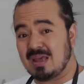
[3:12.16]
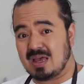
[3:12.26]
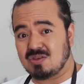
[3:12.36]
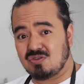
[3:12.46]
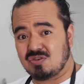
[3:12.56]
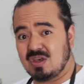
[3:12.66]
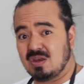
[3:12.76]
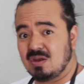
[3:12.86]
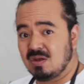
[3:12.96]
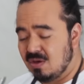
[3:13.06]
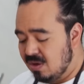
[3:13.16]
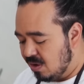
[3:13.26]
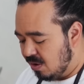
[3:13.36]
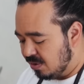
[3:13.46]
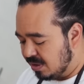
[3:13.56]
has skin
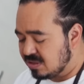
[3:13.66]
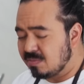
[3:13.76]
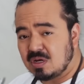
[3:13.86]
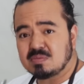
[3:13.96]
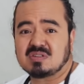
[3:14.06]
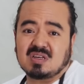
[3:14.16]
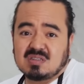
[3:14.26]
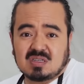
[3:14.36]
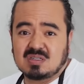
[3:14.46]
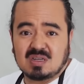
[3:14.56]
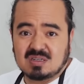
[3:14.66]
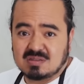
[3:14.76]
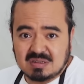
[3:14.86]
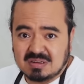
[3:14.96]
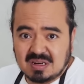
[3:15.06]
on it. Sometimes it does these
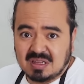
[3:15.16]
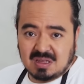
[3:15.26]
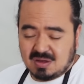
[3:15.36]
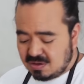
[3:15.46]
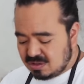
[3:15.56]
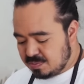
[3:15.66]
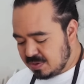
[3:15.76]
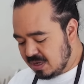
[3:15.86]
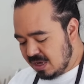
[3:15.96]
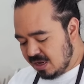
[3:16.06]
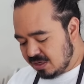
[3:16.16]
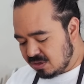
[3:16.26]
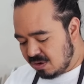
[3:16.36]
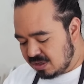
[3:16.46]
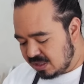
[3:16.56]
days, you know, anything goes, but
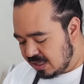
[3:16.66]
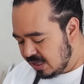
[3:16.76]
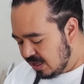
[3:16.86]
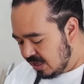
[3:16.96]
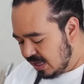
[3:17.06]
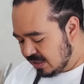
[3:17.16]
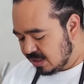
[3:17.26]
historically it